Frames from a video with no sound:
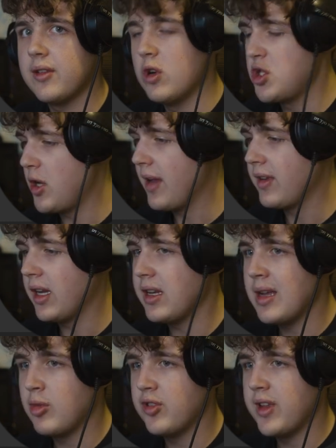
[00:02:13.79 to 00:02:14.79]
Once you have that
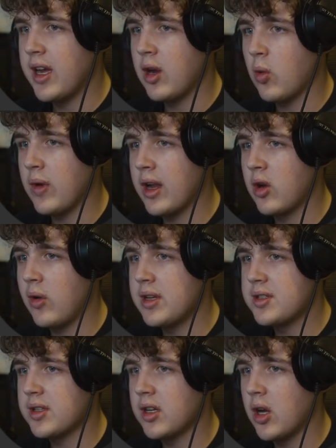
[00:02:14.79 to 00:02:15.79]
enabled there, we are
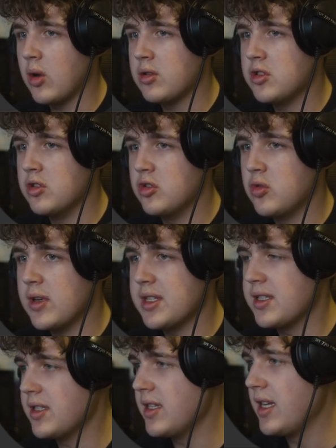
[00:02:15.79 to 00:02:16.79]
going to go to
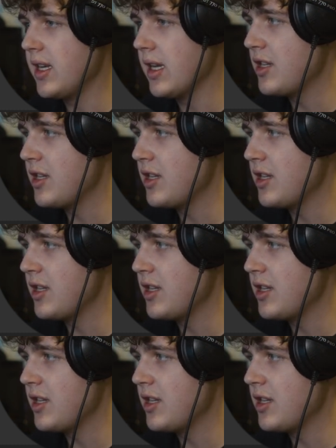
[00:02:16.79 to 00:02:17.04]
twist Z.